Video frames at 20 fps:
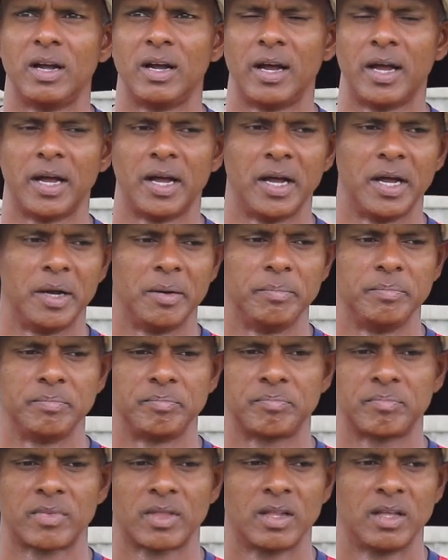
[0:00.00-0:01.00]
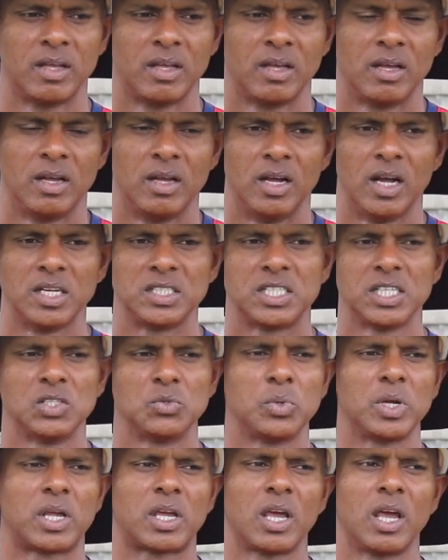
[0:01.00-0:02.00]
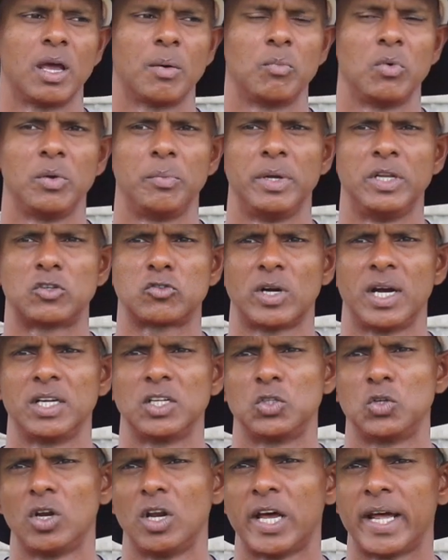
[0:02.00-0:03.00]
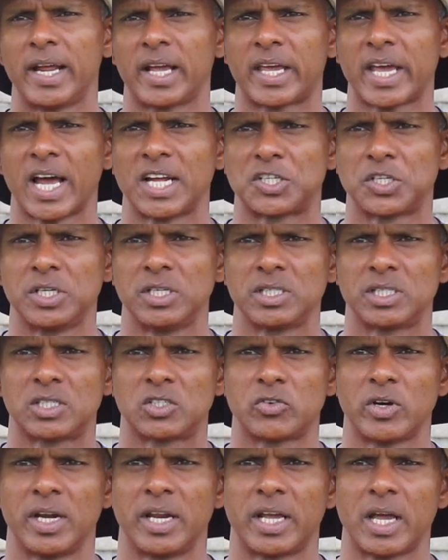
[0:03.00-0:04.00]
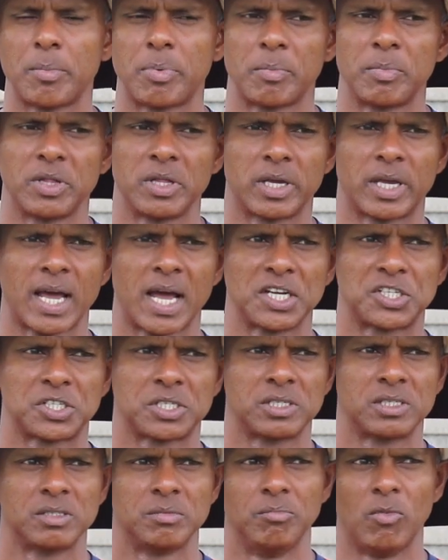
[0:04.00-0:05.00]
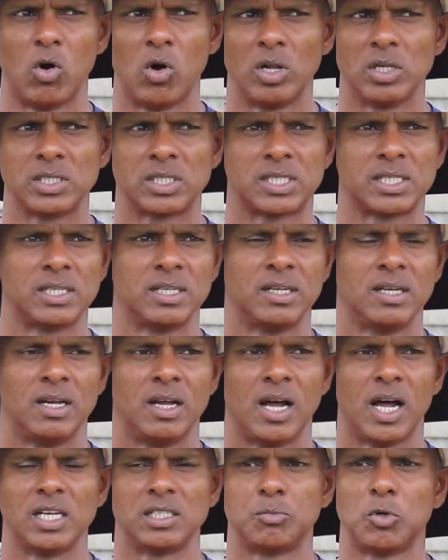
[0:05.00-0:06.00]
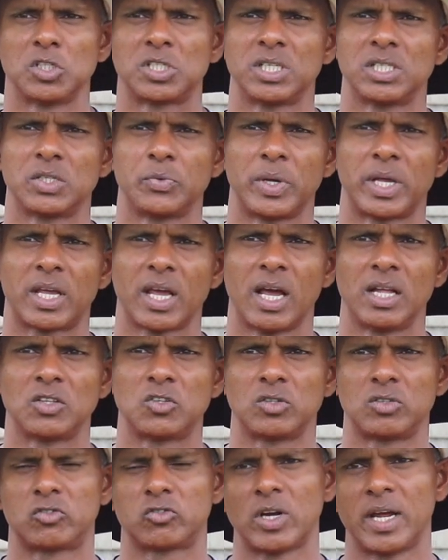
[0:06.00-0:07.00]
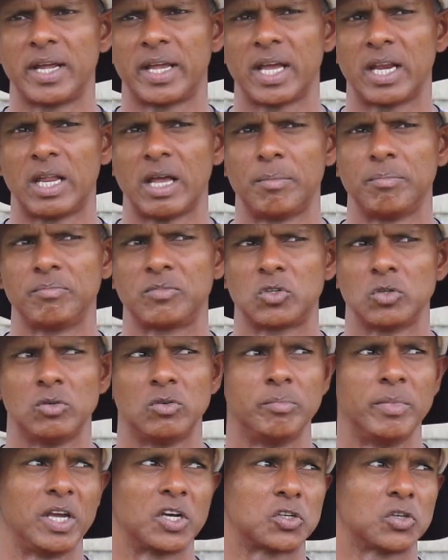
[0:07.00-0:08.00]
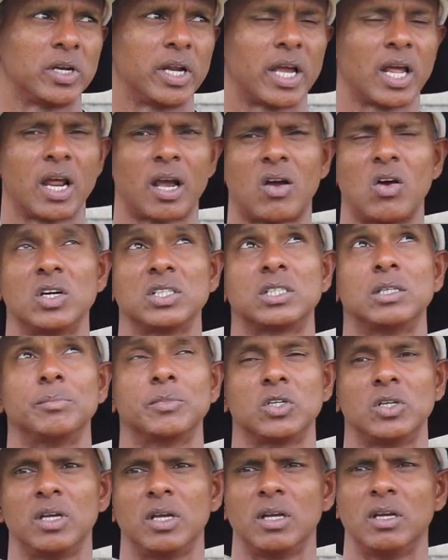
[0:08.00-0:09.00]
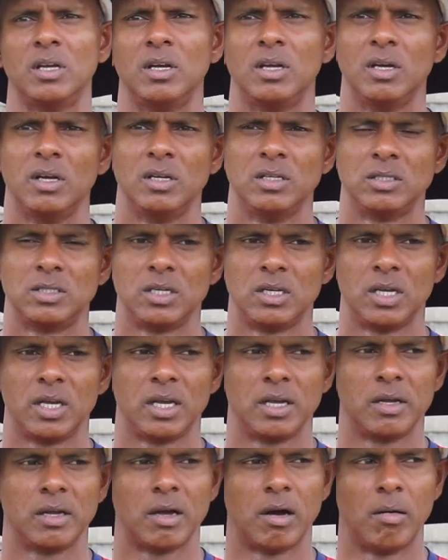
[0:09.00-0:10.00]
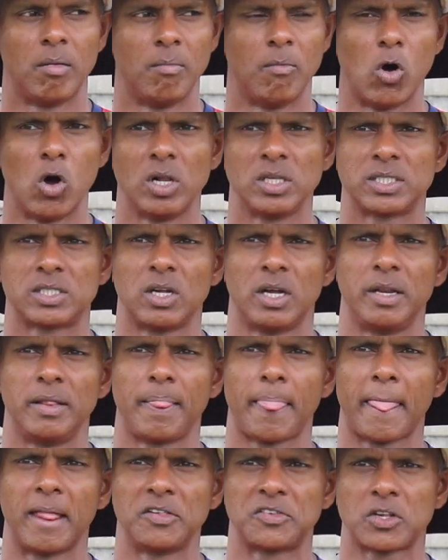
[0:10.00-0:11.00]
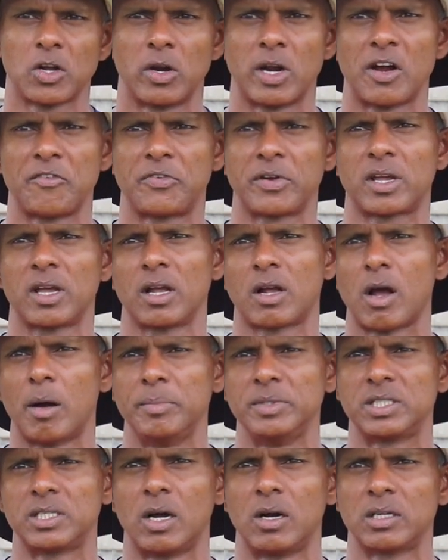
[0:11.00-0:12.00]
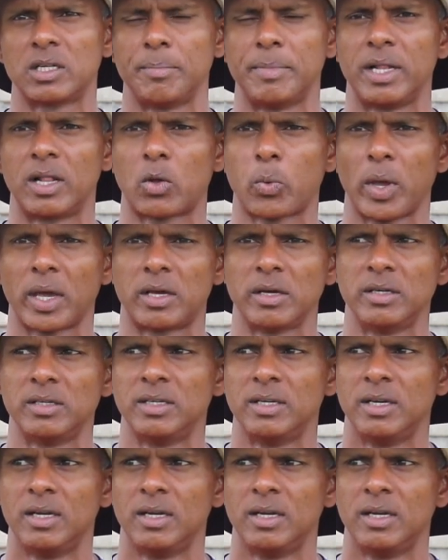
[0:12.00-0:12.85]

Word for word: Um, and since we came, we've been trying to do a lot of catches, trying to get people to catch balls as much as we can to try and get them to make sure they get accustomed to the to the balls. And in South Africa, coming songs a bit quicker.